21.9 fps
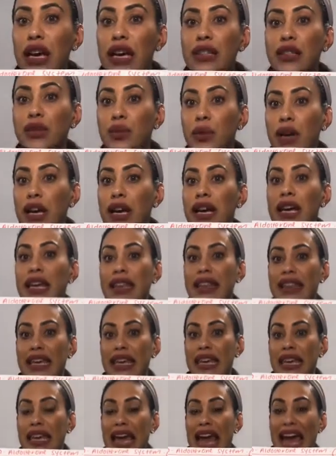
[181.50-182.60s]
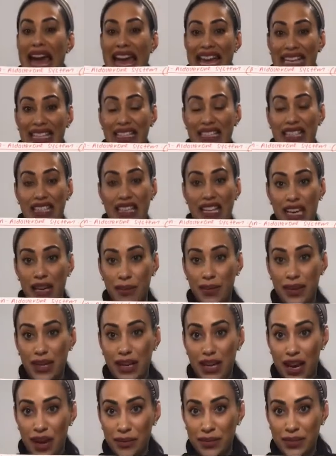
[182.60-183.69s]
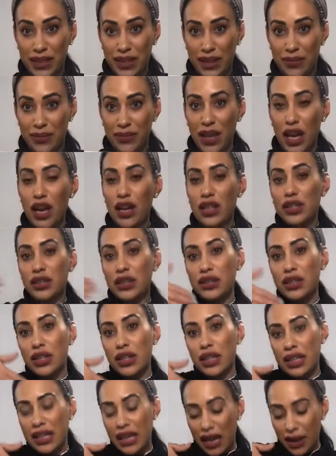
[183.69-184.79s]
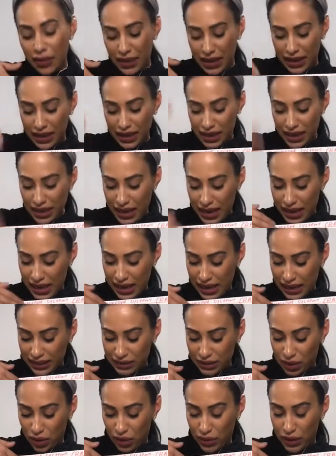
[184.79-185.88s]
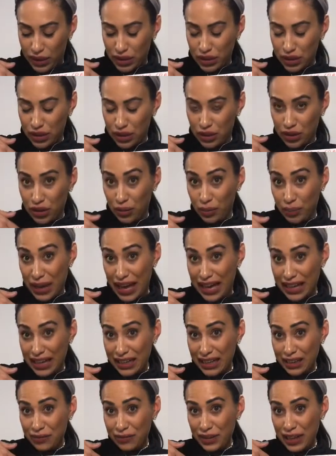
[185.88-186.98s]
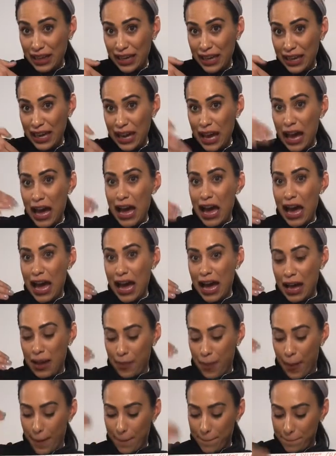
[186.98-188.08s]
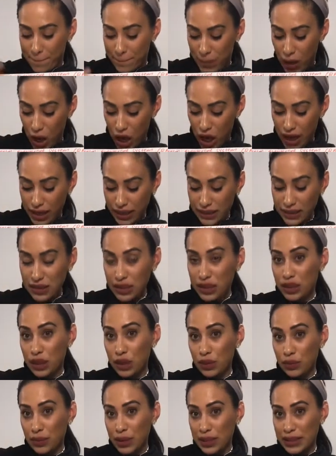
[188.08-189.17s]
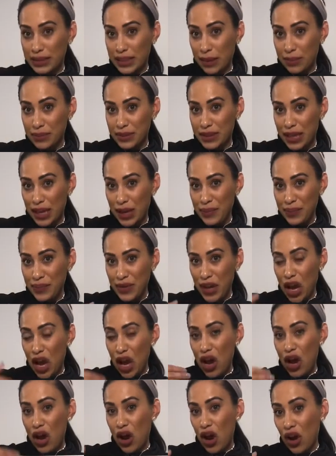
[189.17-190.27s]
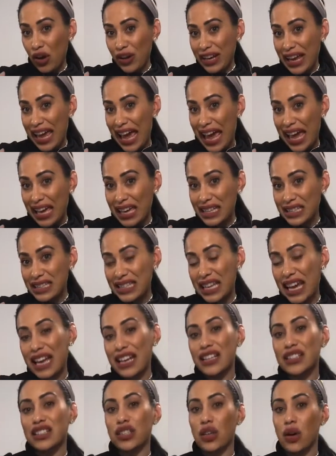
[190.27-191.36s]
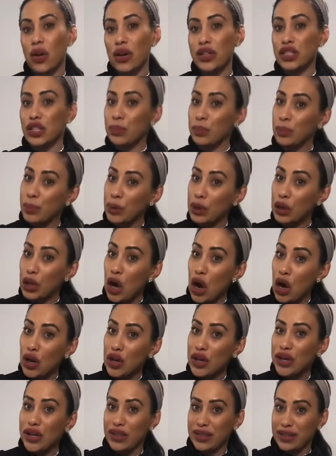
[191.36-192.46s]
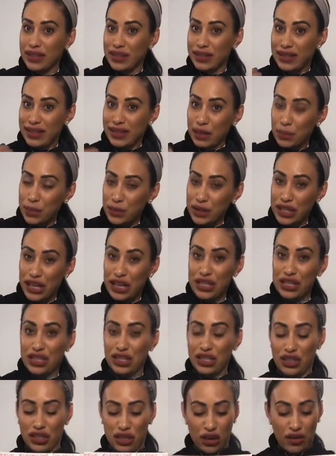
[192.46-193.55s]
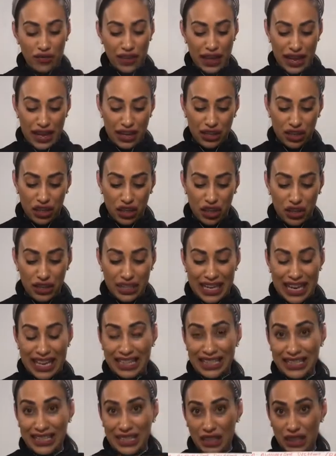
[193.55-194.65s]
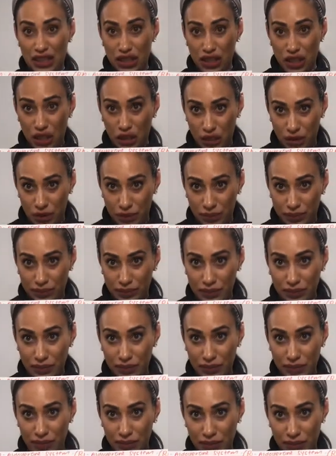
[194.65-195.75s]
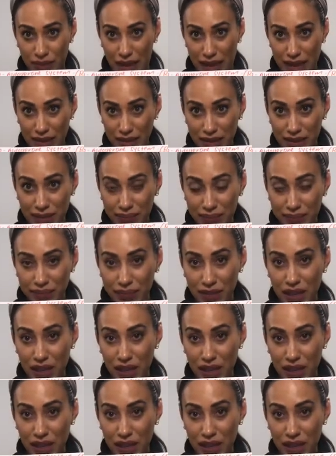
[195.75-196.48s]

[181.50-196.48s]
that's where the ACE inhibitor comes in. So it's going to come in, it's going to competitively bind to the receptor on ACE, and it's going to block the production of angiotensin 2. Yes?